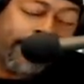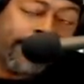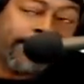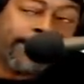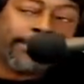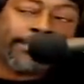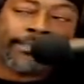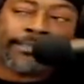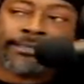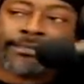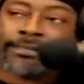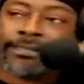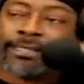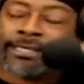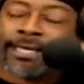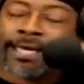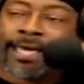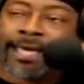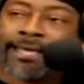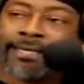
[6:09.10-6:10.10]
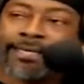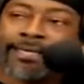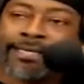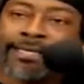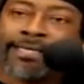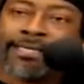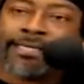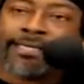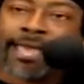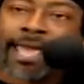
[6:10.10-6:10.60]
just said I
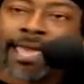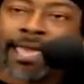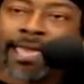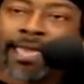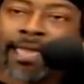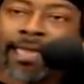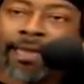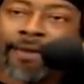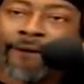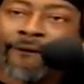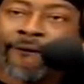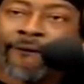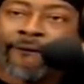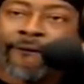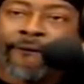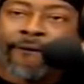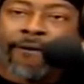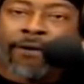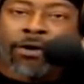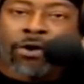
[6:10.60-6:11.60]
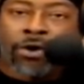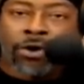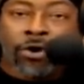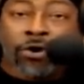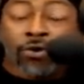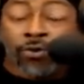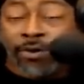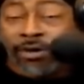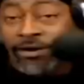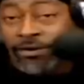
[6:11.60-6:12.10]
need that. Who
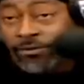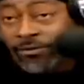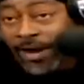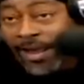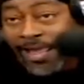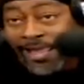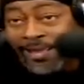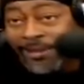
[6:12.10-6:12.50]
in the right?